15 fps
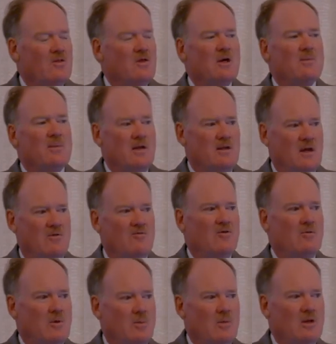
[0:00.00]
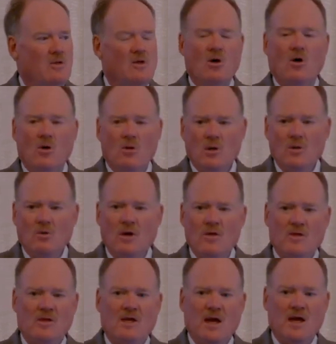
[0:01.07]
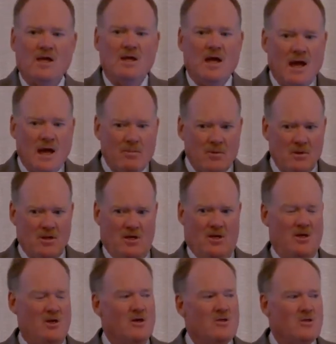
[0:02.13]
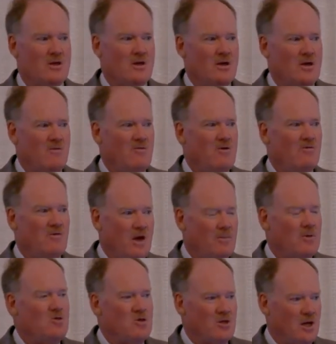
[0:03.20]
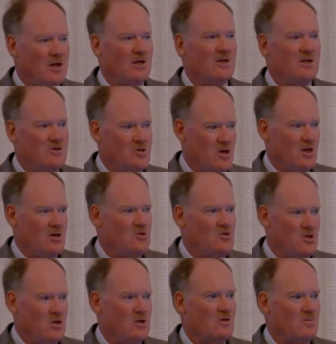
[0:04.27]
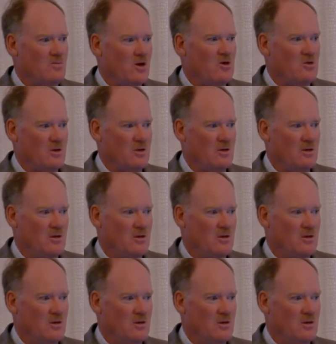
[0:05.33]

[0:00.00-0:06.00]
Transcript: Think about that for a moment. The only way that that can happen is if you've epigenetically changed gene expression.